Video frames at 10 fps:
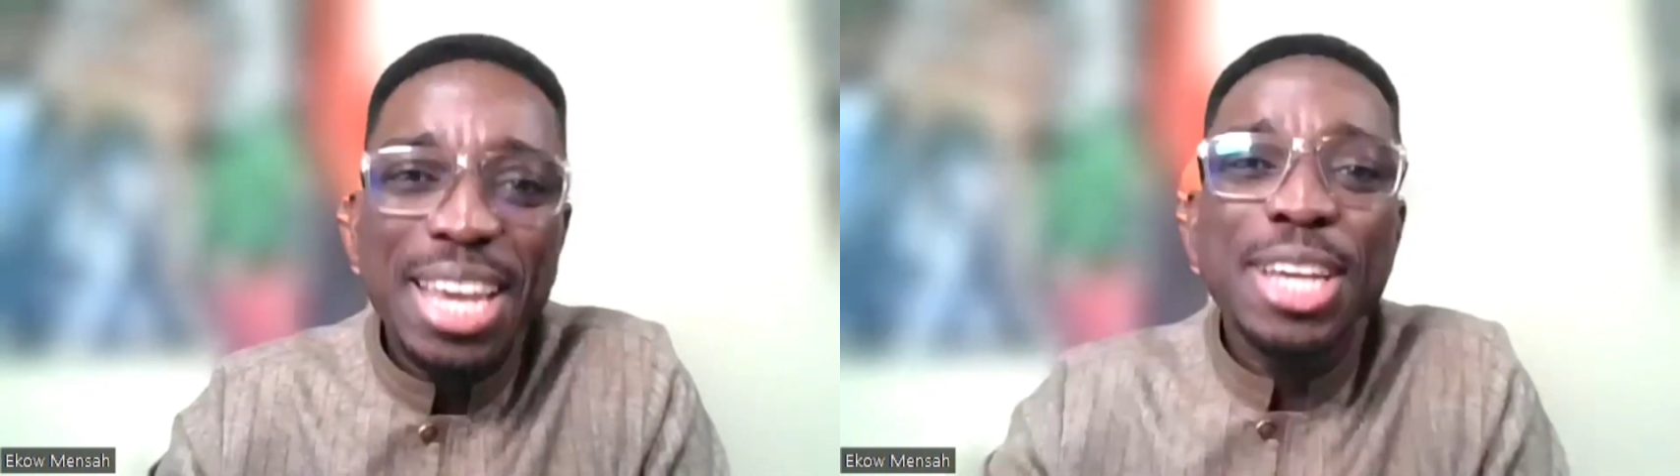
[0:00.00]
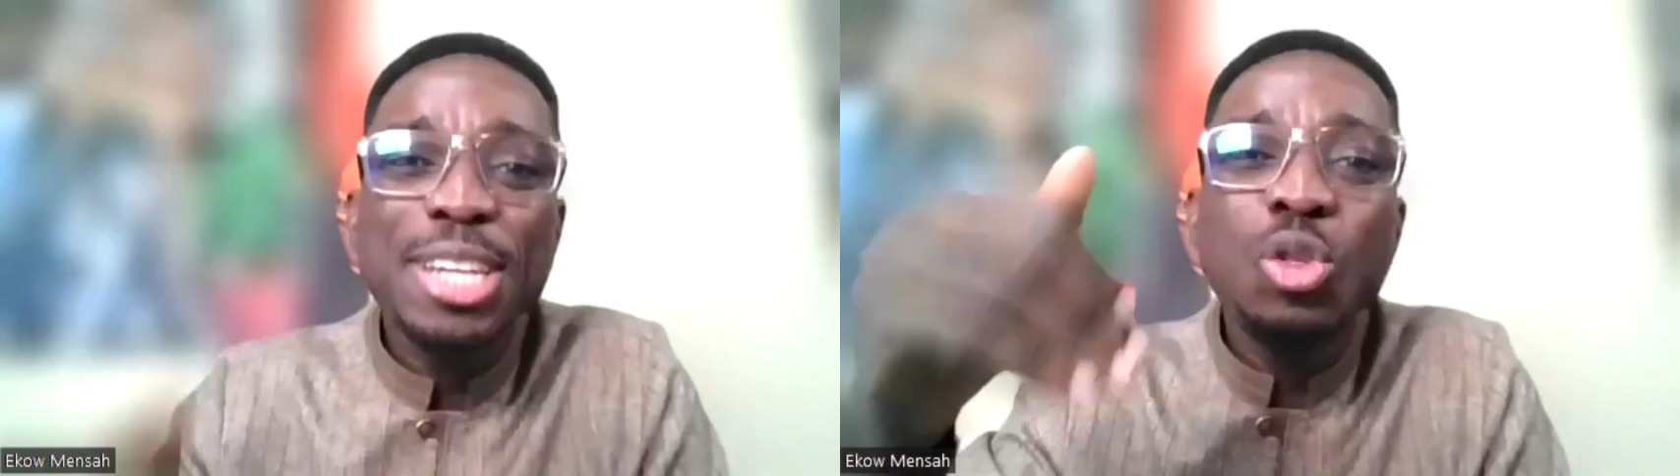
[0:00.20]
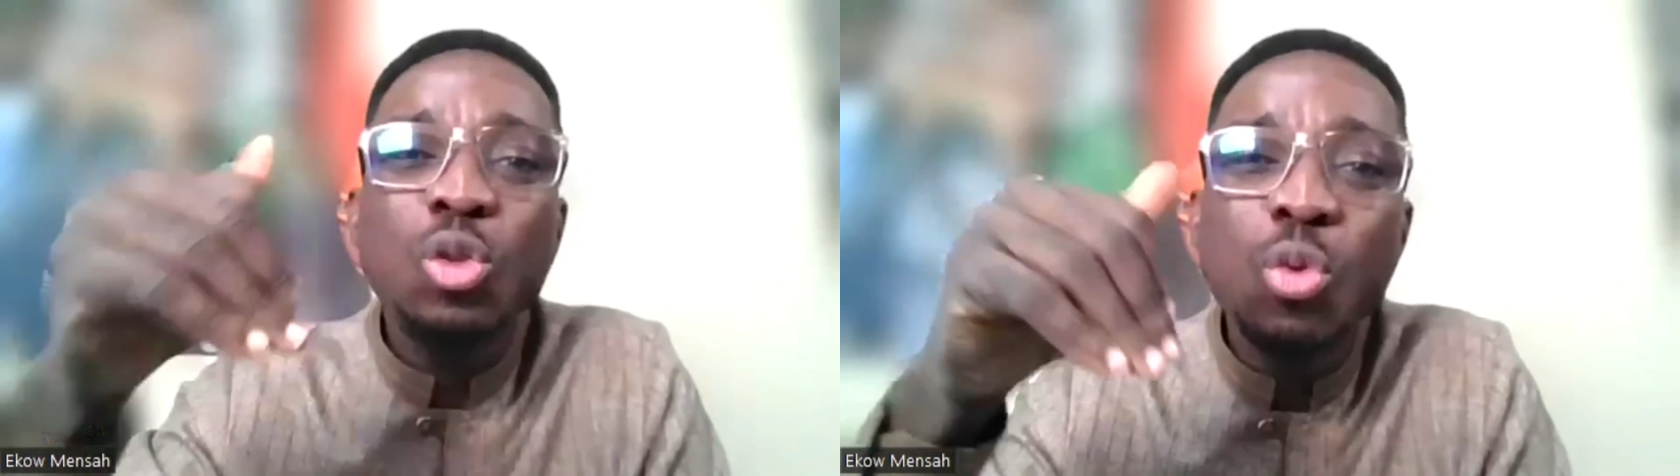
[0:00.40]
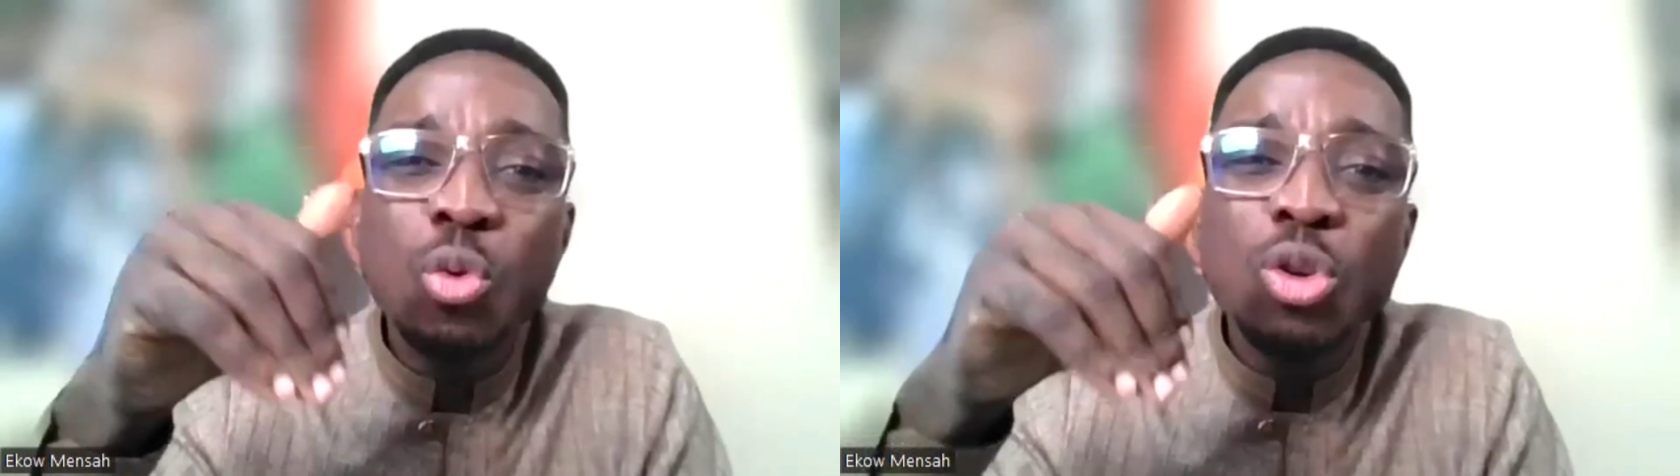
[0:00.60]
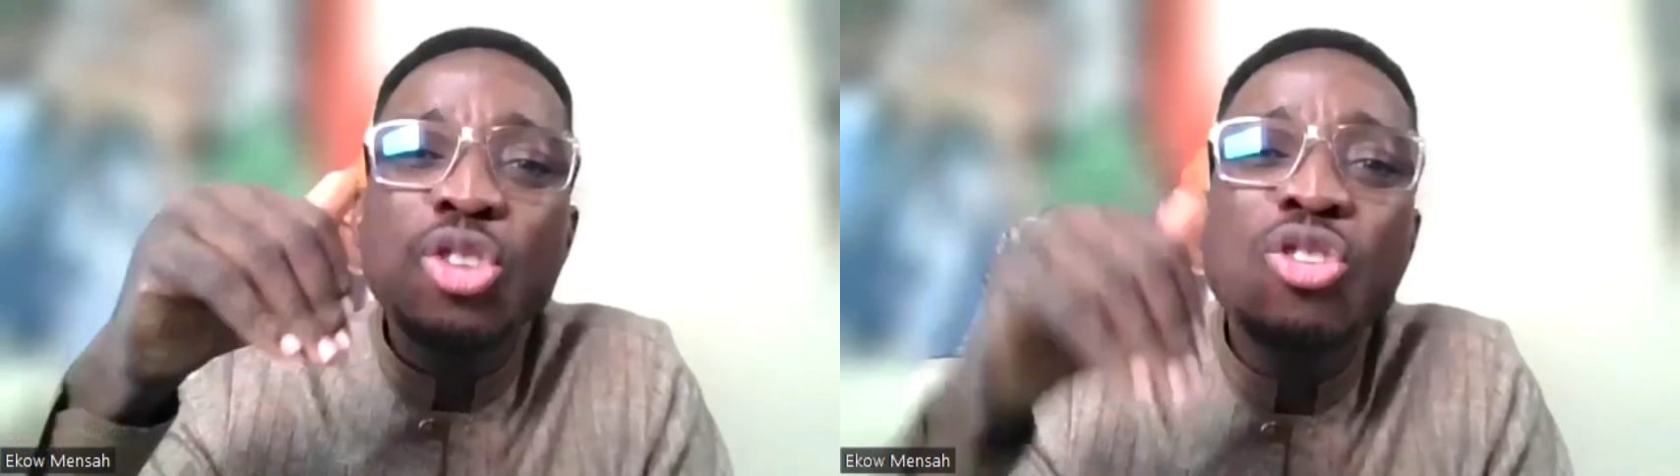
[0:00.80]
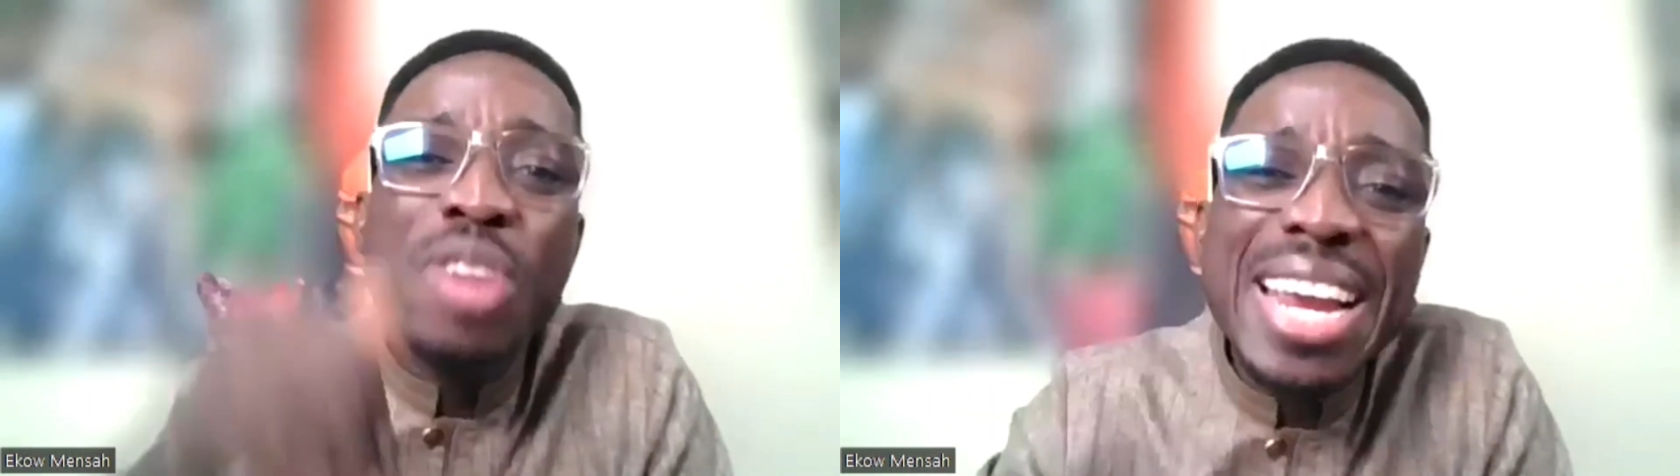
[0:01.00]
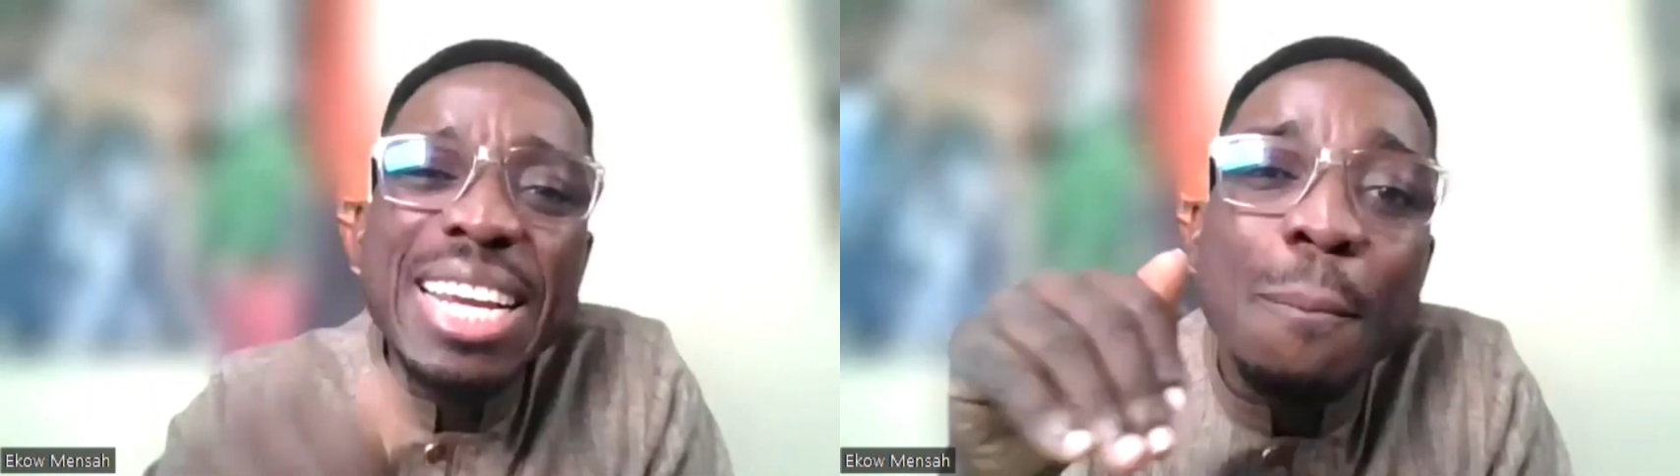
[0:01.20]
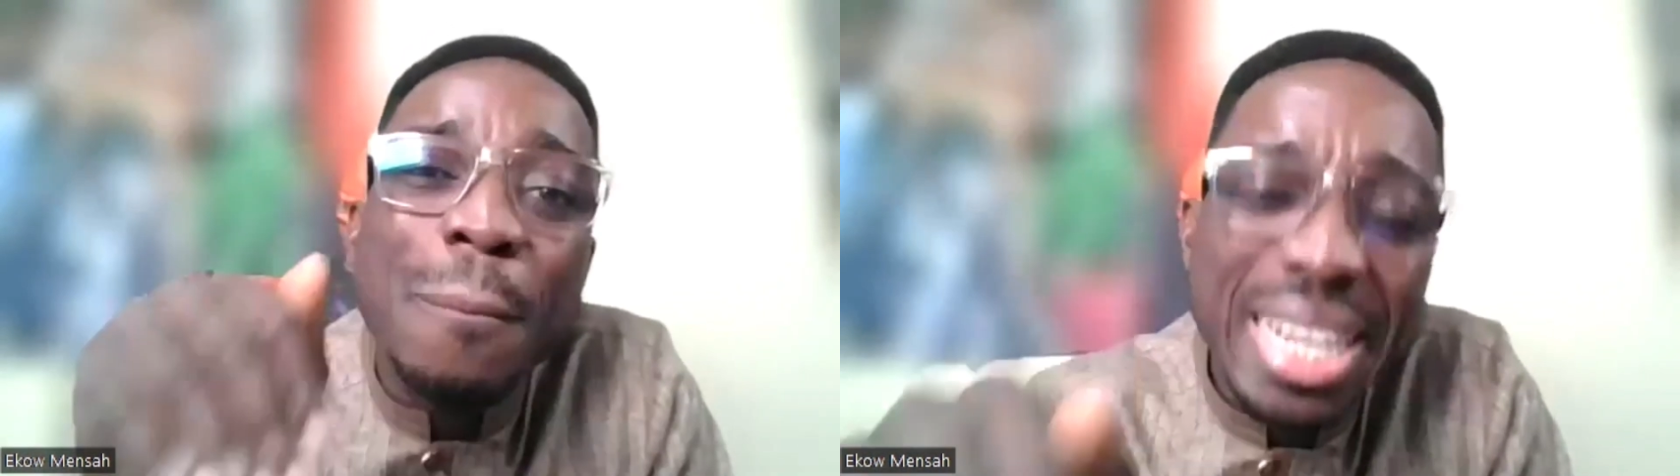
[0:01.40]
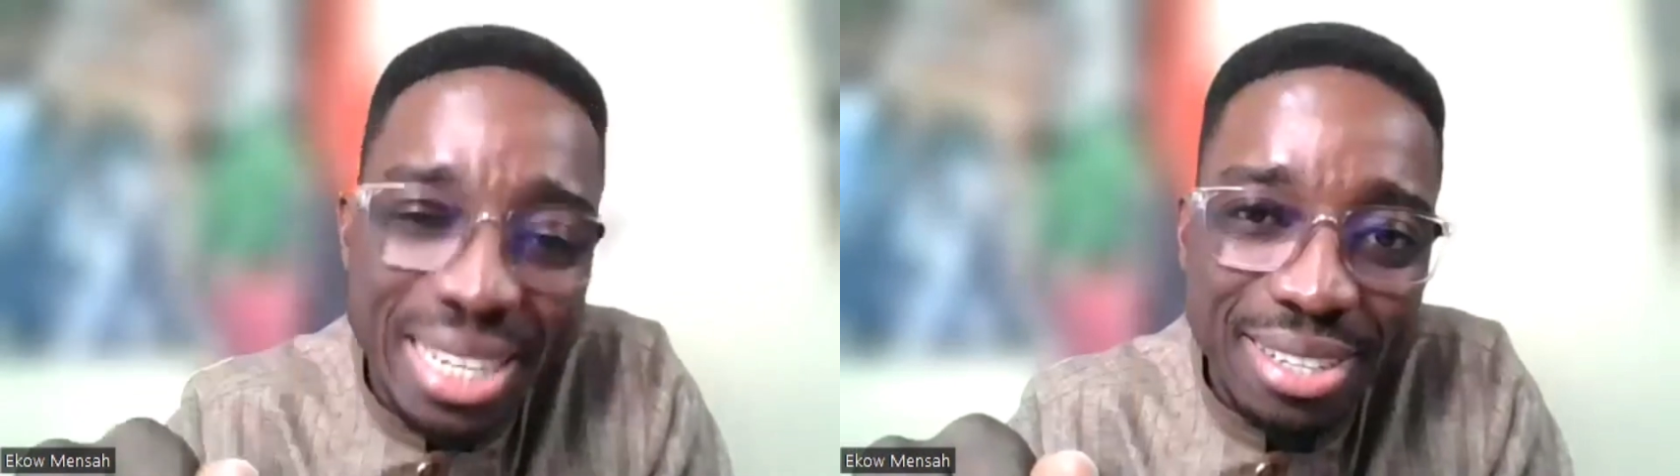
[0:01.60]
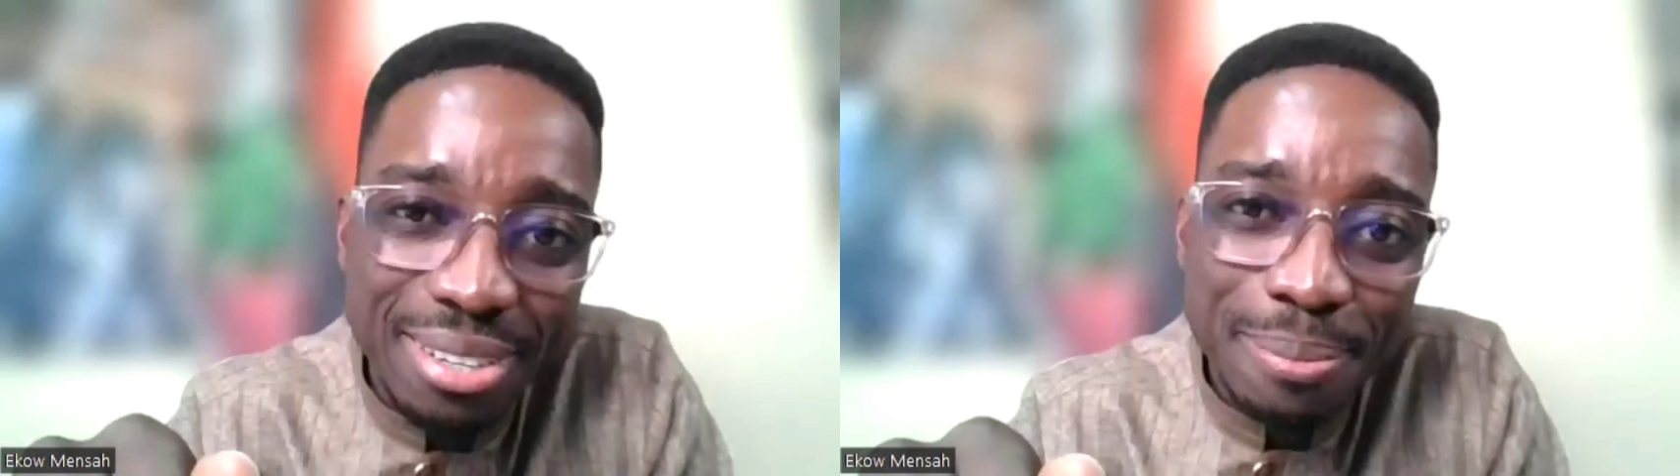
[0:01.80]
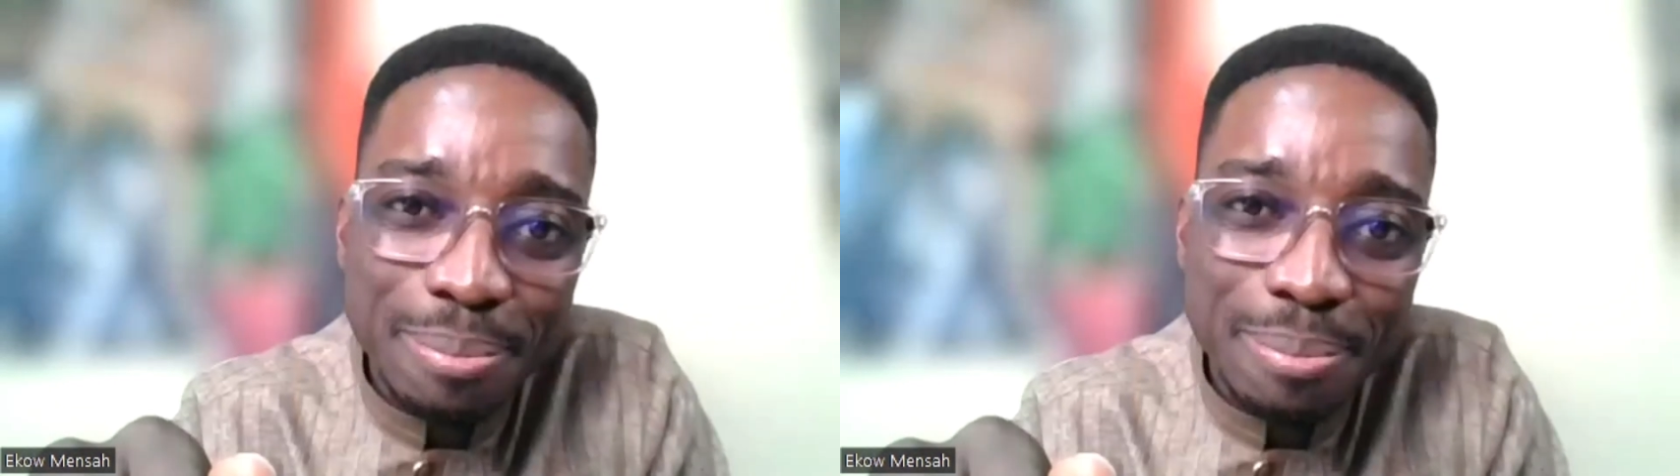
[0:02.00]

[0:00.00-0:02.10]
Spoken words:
is to trade money.